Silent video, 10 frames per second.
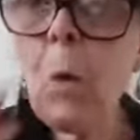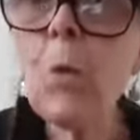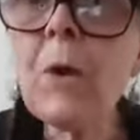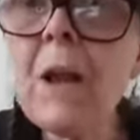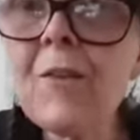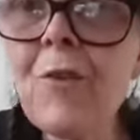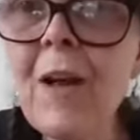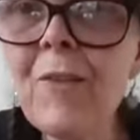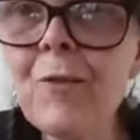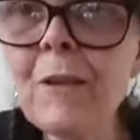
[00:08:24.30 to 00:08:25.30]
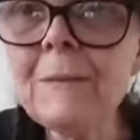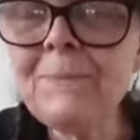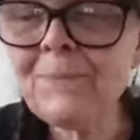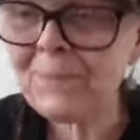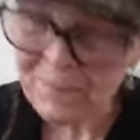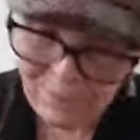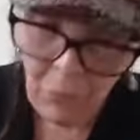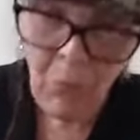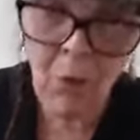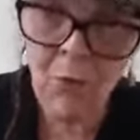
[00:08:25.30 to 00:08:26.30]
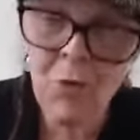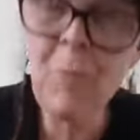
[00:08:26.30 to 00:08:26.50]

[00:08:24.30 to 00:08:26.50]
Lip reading: Go and ask your adult if you can